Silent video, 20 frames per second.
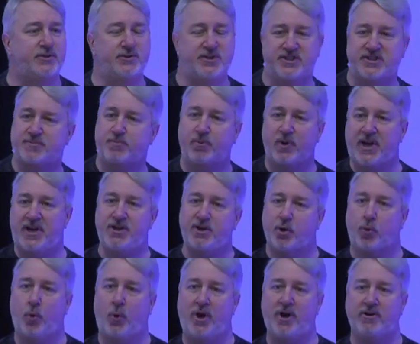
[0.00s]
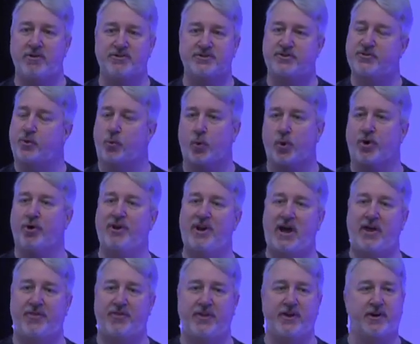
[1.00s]
to display your wares to the world
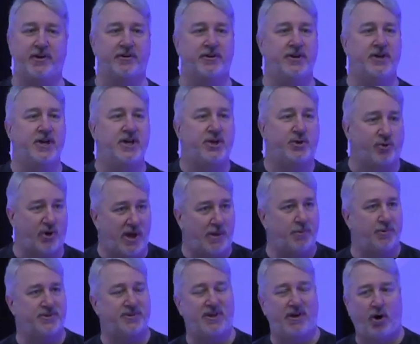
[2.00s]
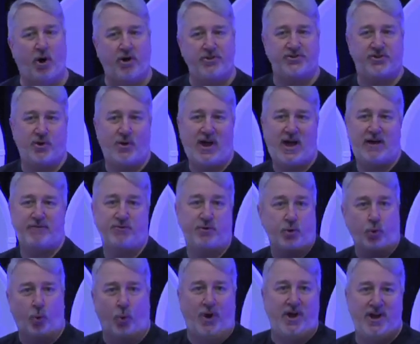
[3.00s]
out there. You're able to also have
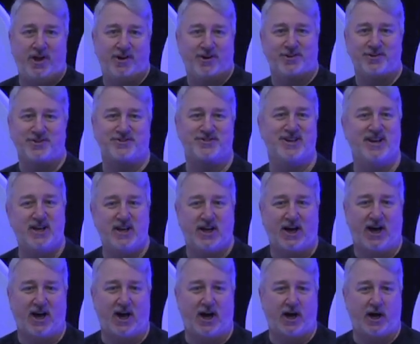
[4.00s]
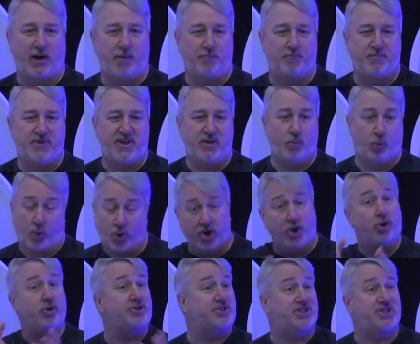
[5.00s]
your wares uh, be
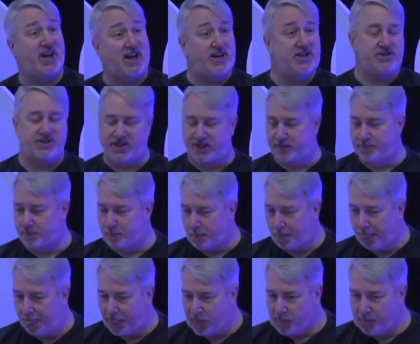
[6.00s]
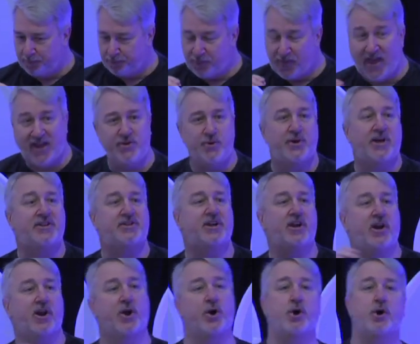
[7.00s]
world changing. And you get to
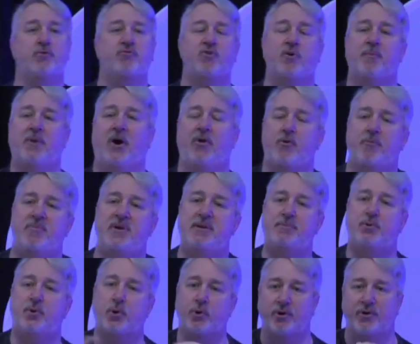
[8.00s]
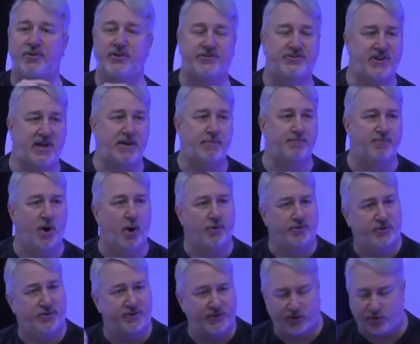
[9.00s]
learn from other people who are in the same
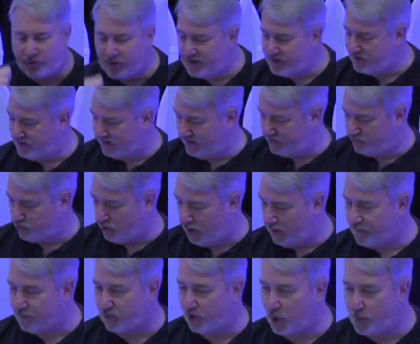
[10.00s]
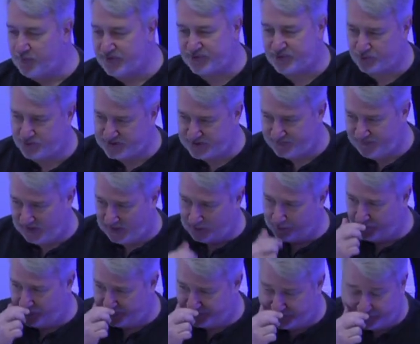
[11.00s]
boat. So it's a great uh, draw for open source
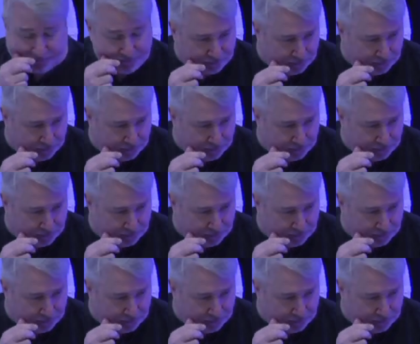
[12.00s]
developers.